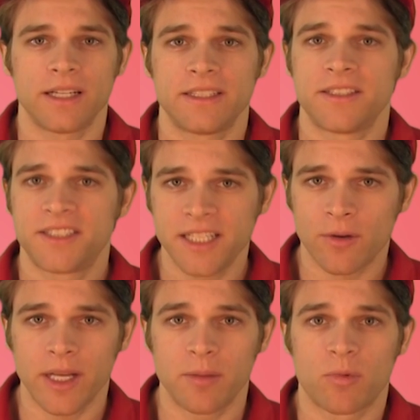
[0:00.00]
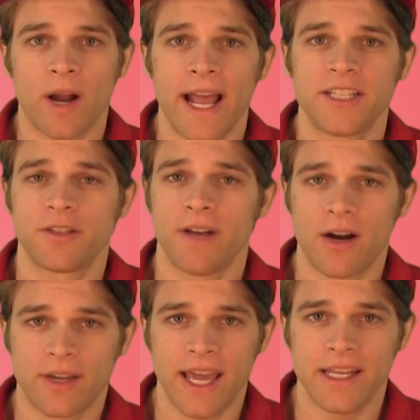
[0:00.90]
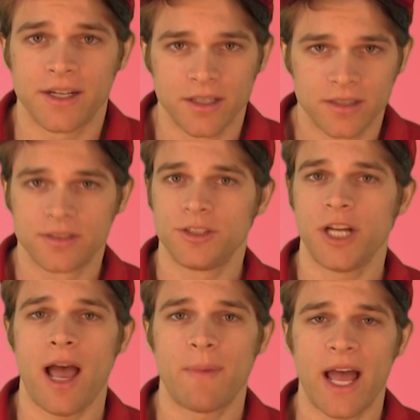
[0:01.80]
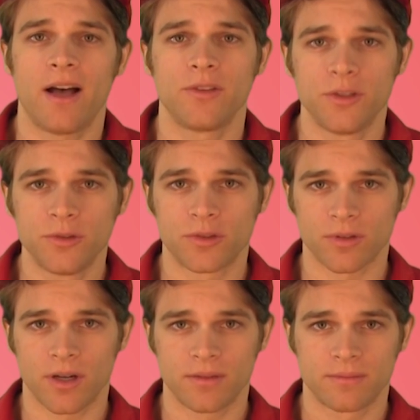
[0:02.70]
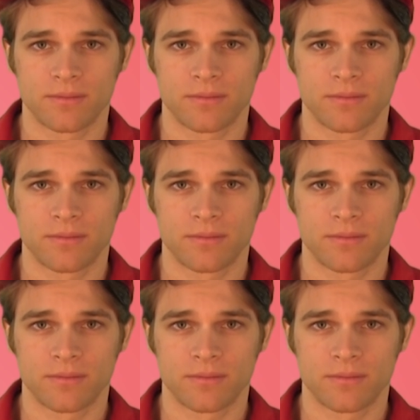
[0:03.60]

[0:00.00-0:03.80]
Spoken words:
like the Syrian branch of al-Qaeda, Jabhat al-Nusra.